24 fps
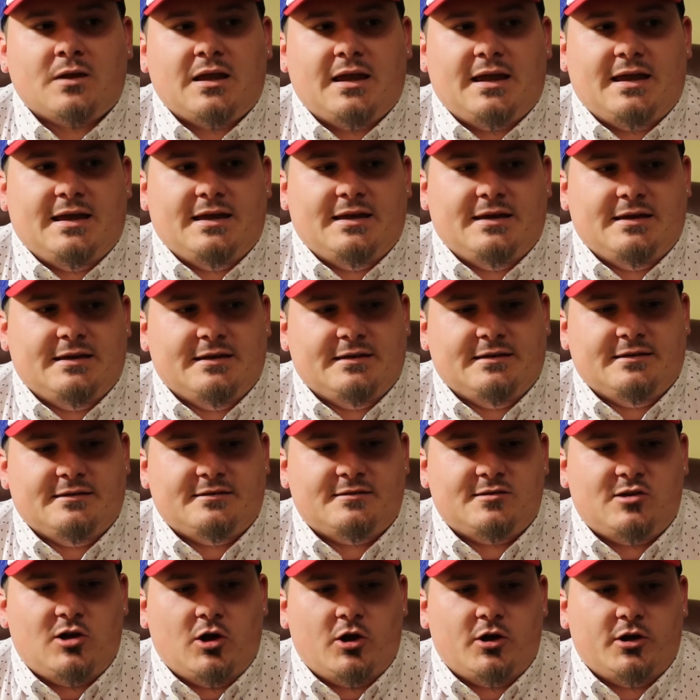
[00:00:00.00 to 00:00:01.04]

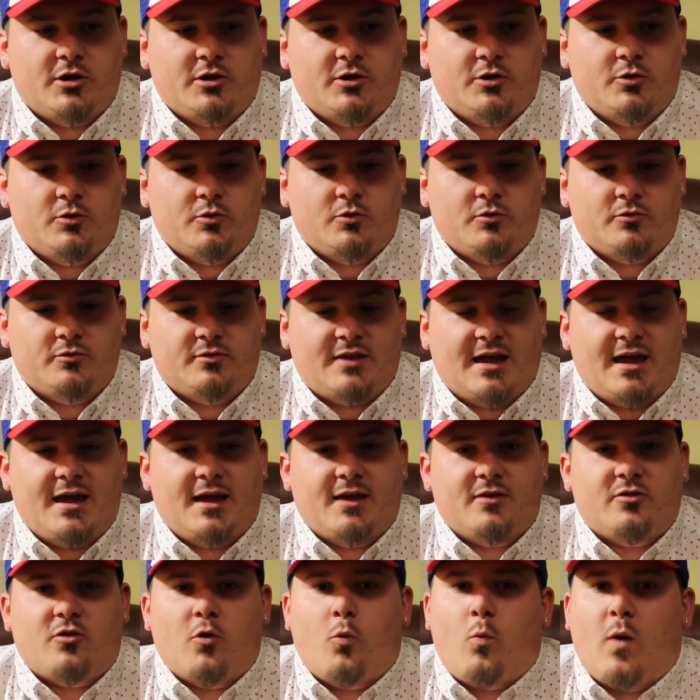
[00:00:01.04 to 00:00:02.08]
is going
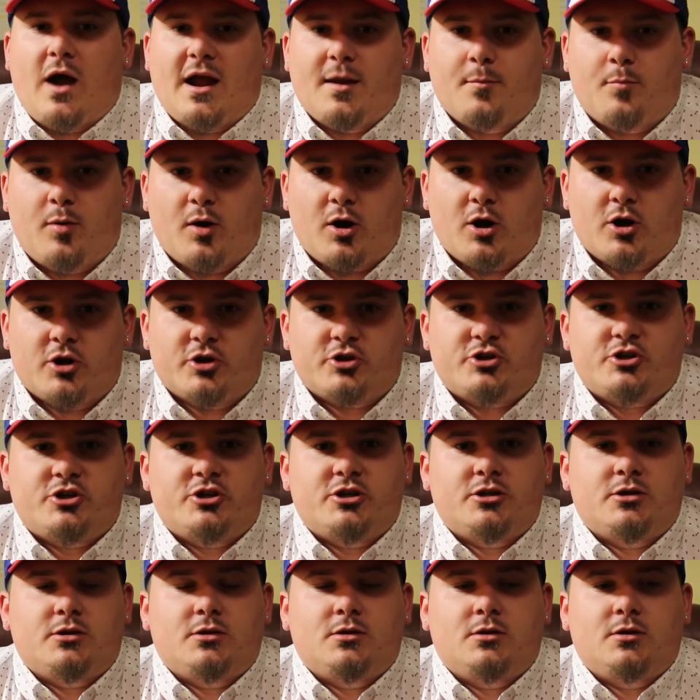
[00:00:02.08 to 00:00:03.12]
to, the white perch